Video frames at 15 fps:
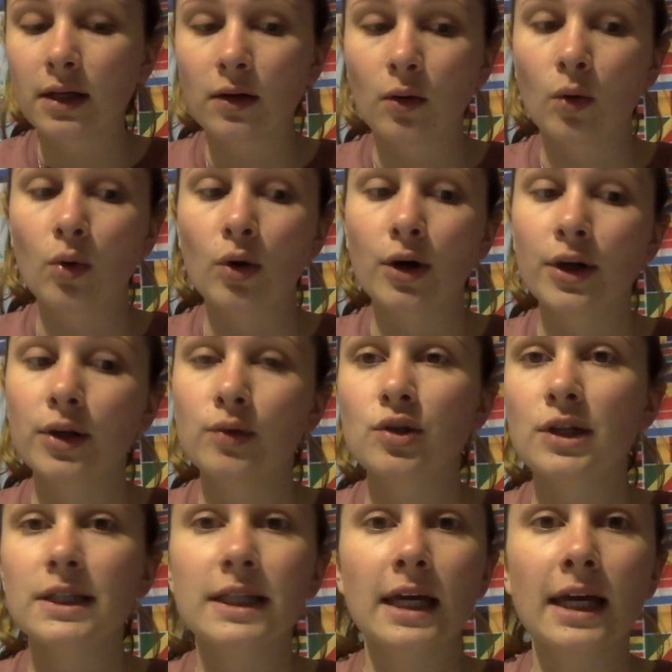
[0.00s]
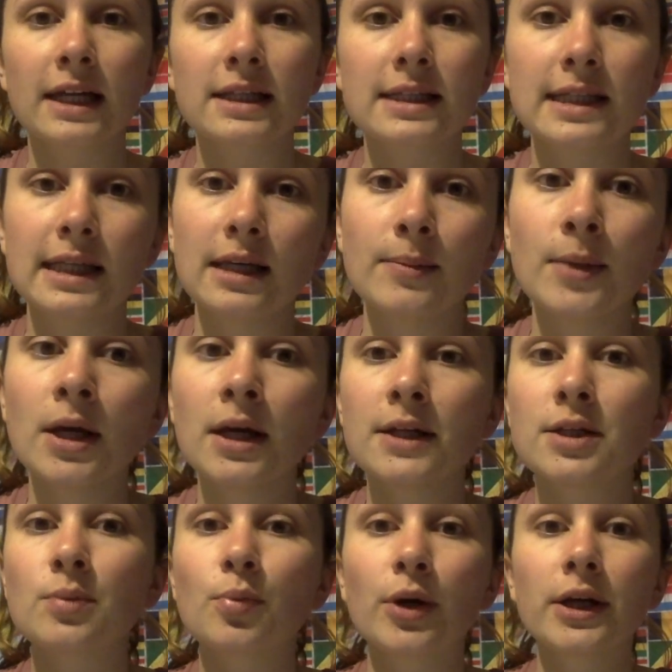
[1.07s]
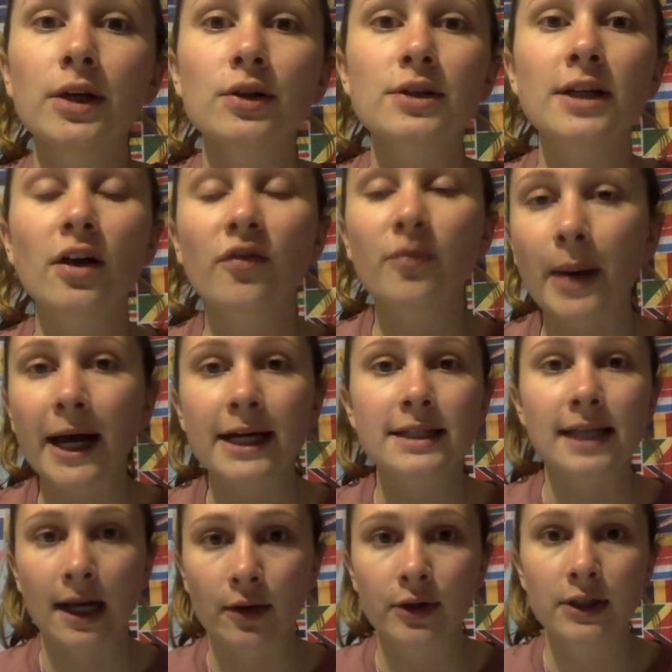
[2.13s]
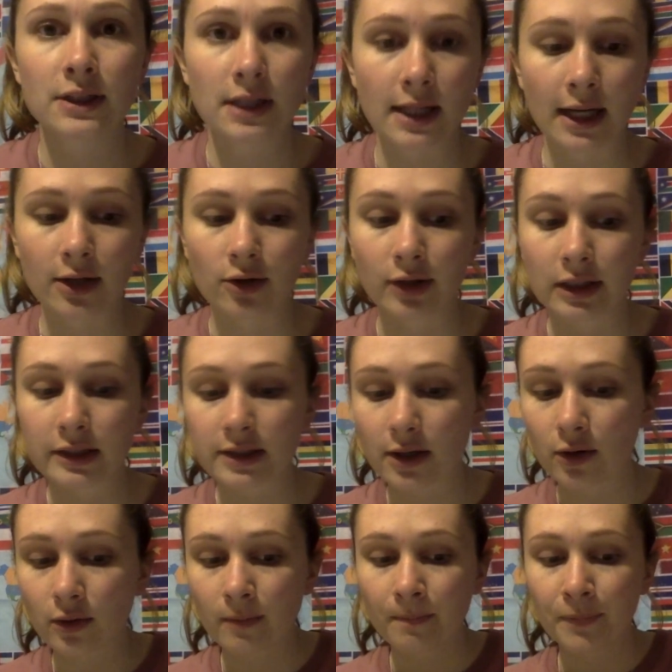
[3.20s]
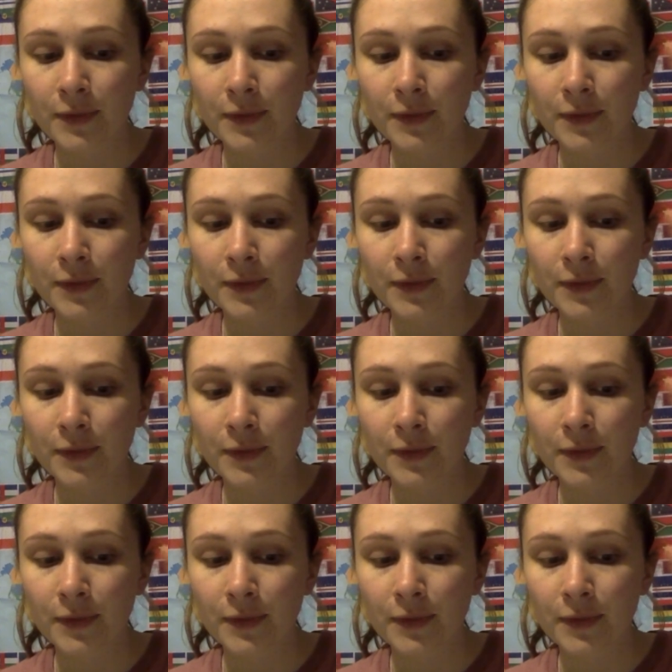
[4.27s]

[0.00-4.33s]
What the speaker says: or you just can't seem to bring yourself back down into that green zone,